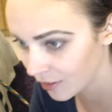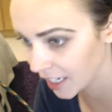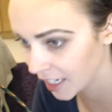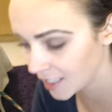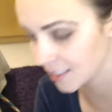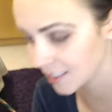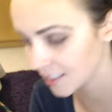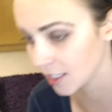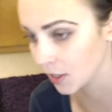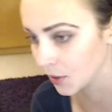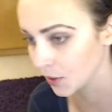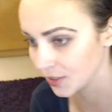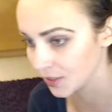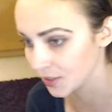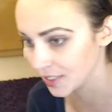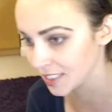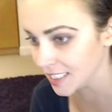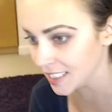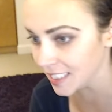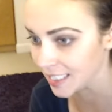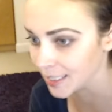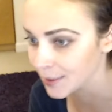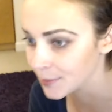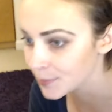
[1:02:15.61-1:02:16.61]

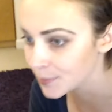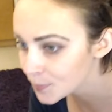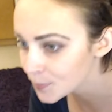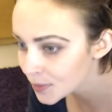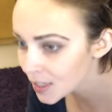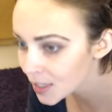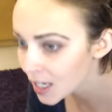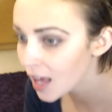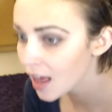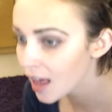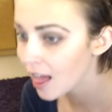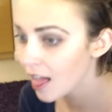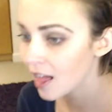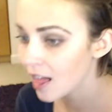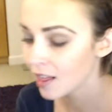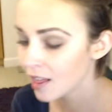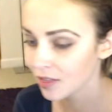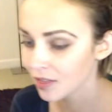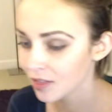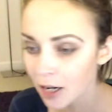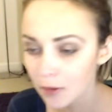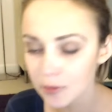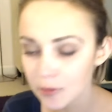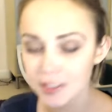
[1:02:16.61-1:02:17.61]
XOD.
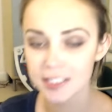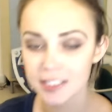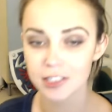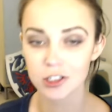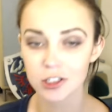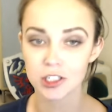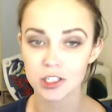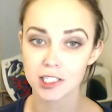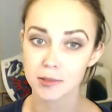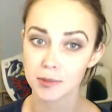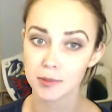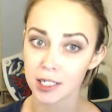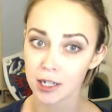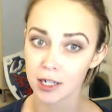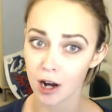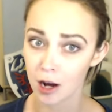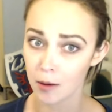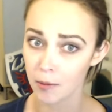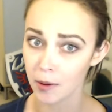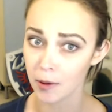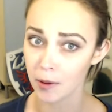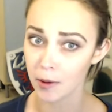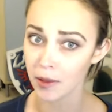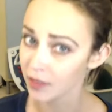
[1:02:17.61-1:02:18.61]
That was such a sweet
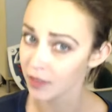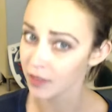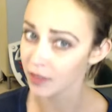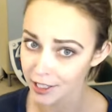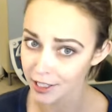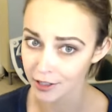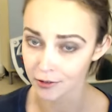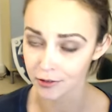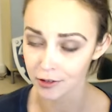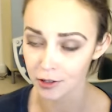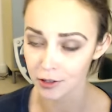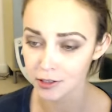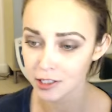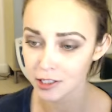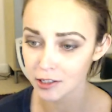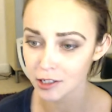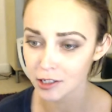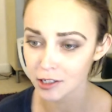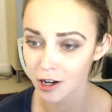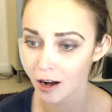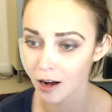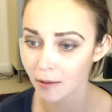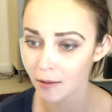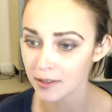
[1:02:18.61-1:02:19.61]
comment. Thank you. Those are the
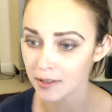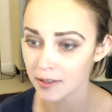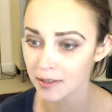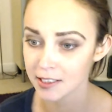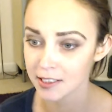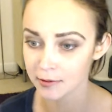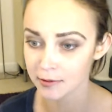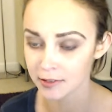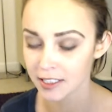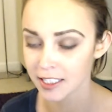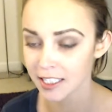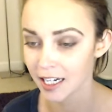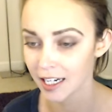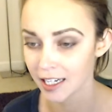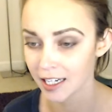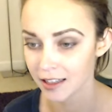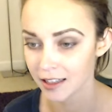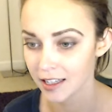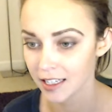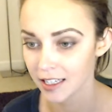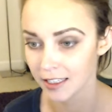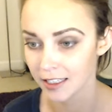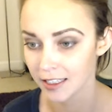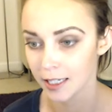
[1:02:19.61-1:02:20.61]
comments that really, I
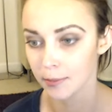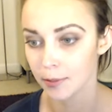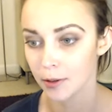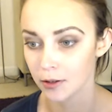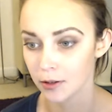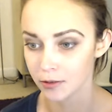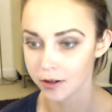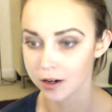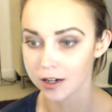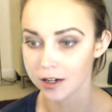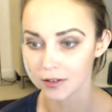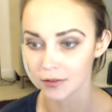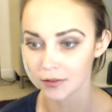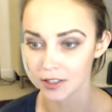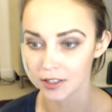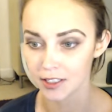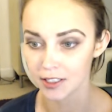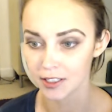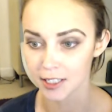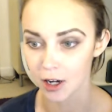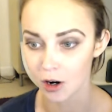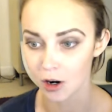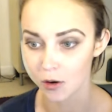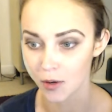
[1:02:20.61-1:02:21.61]
think, keep a lot of
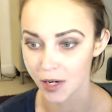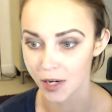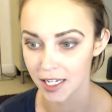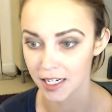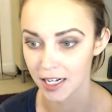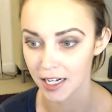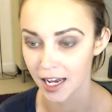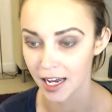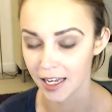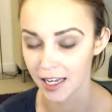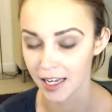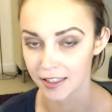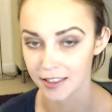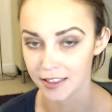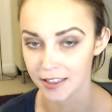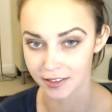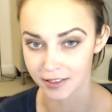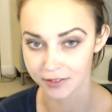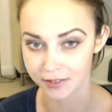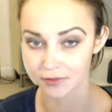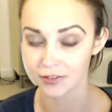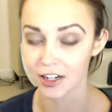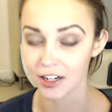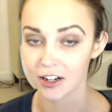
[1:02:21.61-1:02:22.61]
us going and
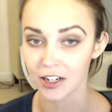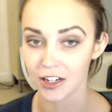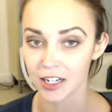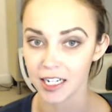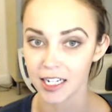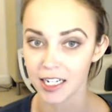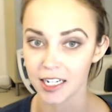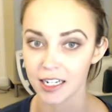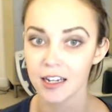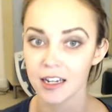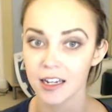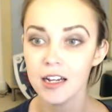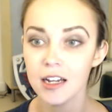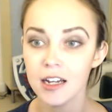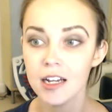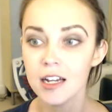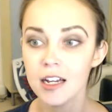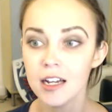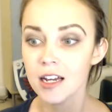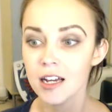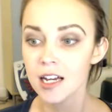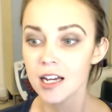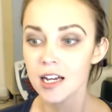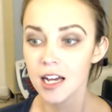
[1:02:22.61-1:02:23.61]
very,
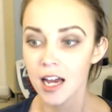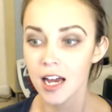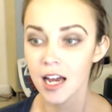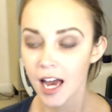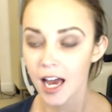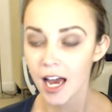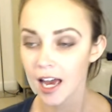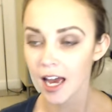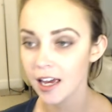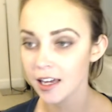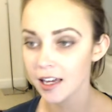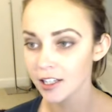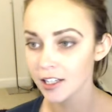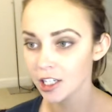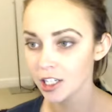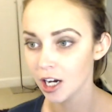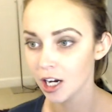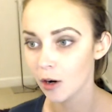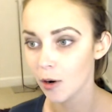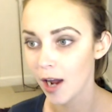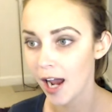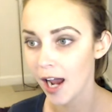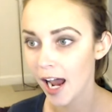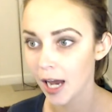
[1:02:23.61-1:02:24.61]
you
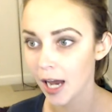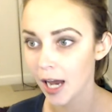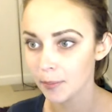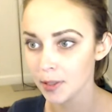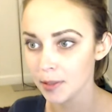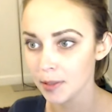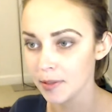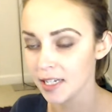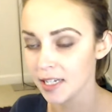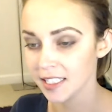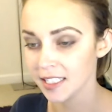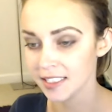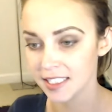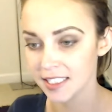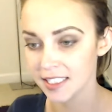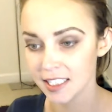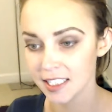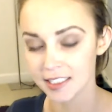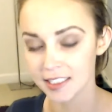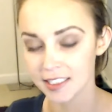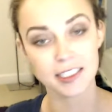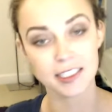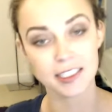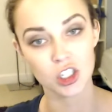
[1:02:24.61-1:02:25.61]
know, happy, because it
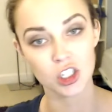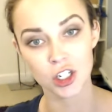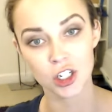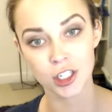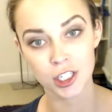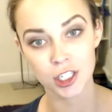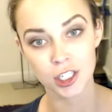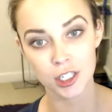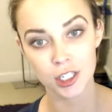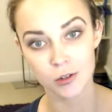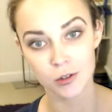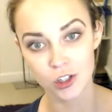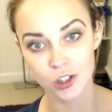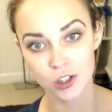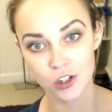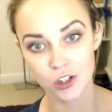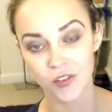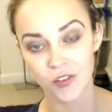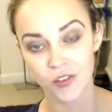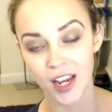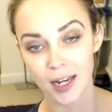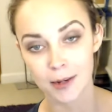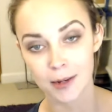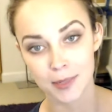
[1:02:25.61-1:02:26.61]
is such a huge
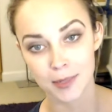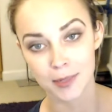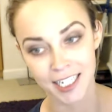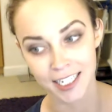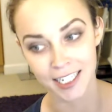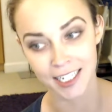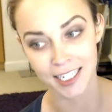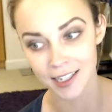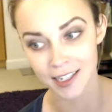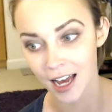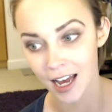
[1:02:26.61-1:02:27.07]
family.